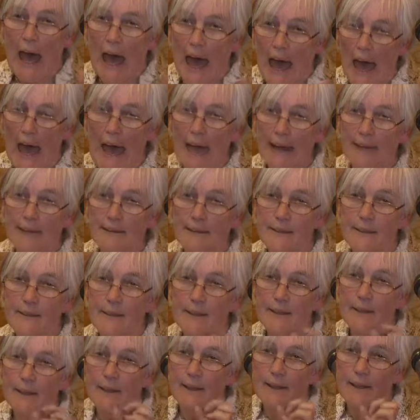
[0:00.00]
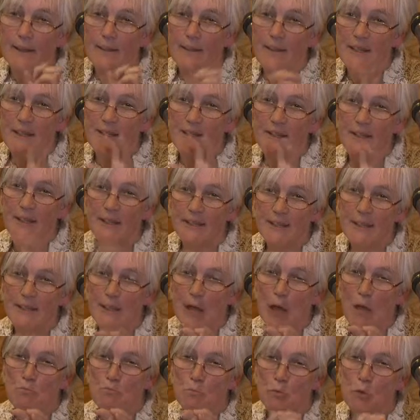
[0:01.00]
and this
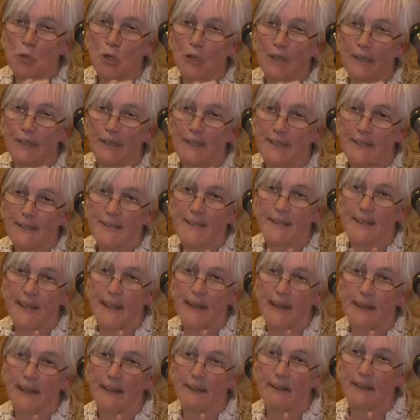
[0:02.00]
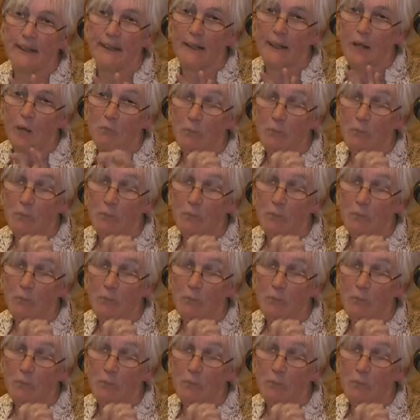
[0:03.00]
contemporary concern,